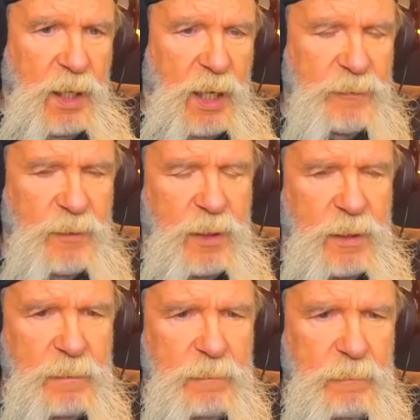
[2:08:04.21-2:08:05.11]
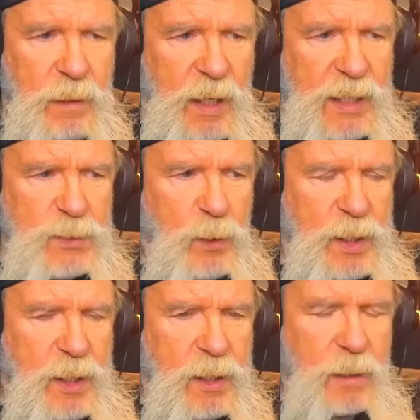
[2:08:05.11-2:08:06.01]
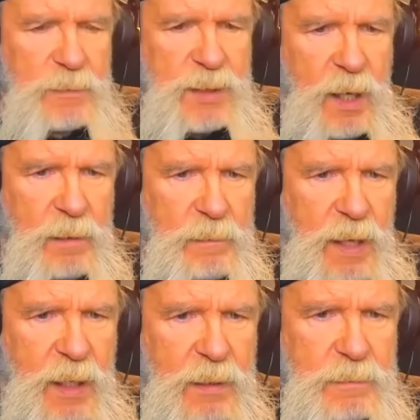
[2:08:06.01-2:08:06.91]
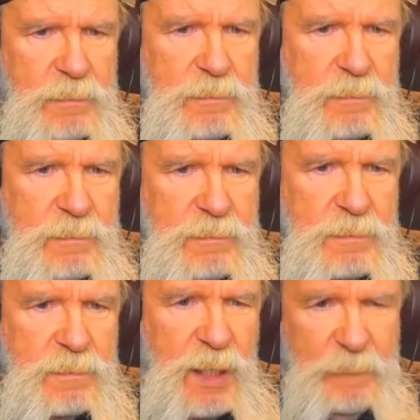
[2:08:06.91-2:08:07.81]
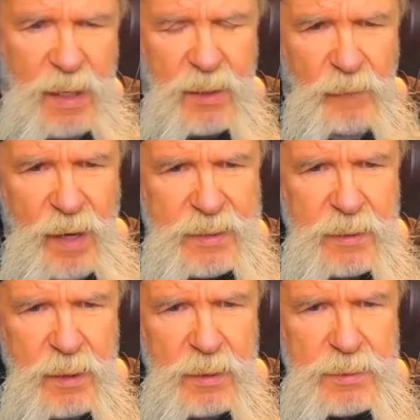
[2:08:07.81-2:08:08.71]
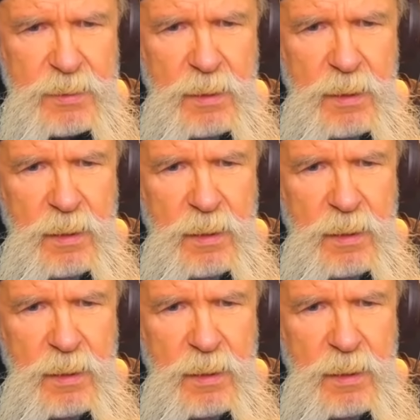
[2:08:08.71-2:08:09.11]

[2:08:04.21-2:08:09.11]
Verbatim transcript: And then last week he comes out like, am I correct in this?